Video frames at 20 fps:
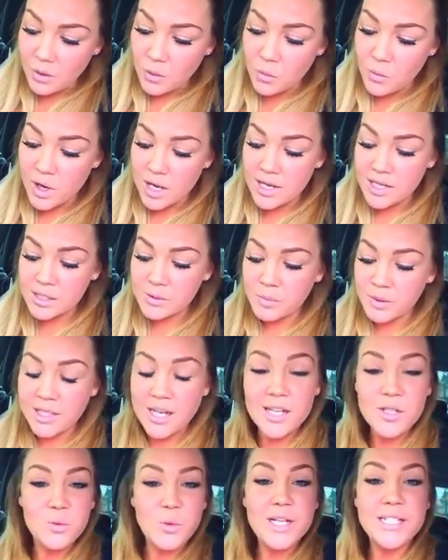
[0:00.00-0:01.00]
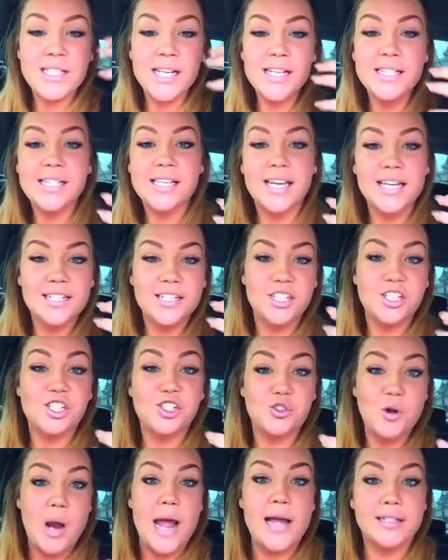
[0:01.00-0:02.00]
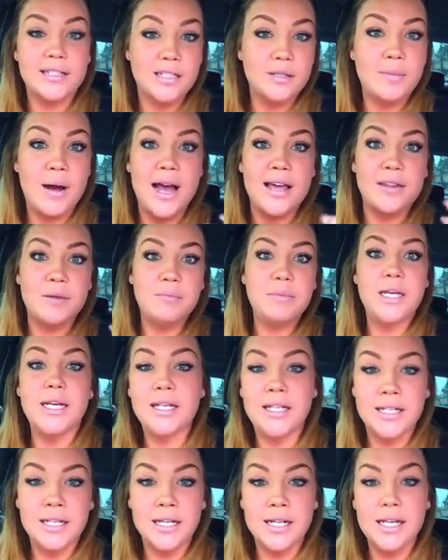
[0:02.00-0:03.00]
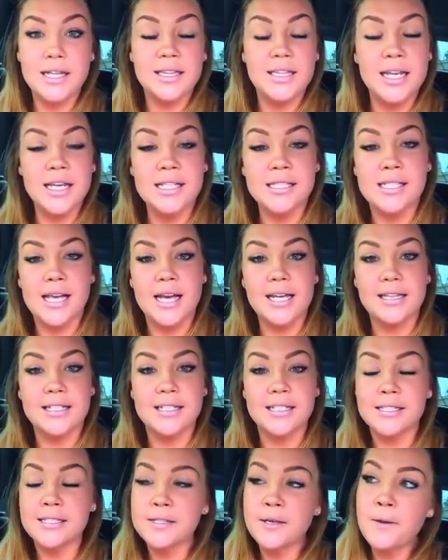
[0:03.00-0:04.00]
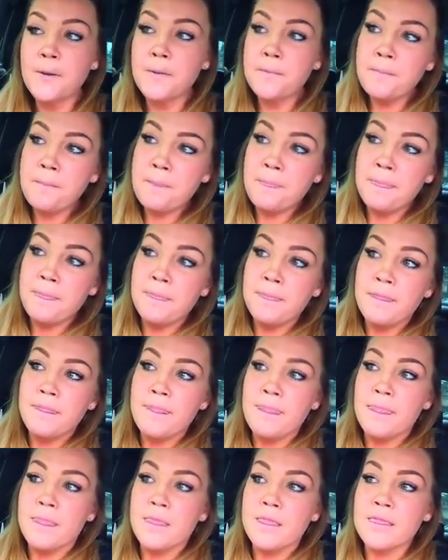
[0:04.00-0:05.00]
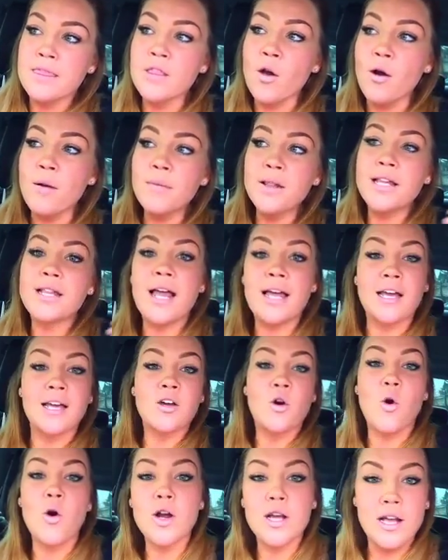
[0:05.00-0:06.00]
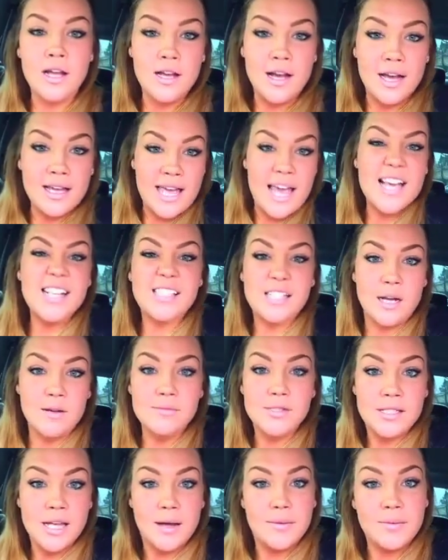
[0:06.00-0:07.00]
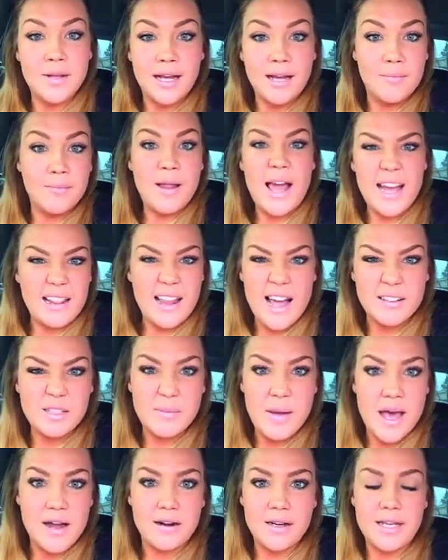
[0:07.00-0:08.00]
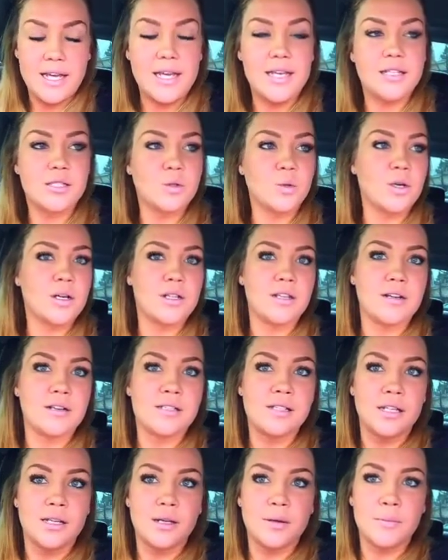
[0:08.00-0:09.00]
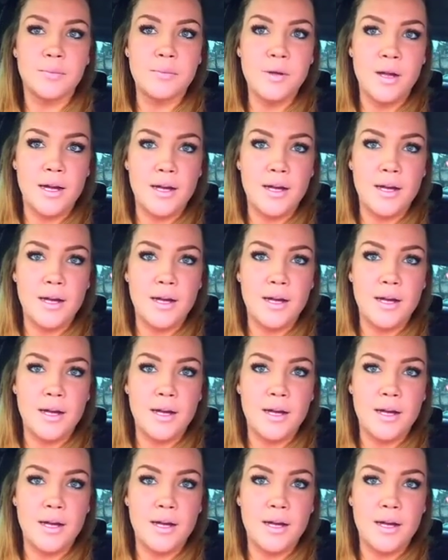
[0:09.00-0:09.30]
was, because we tend to get distracted by the media and things like this, normally like a case comes up, like a Black Lives Matter case, where there's a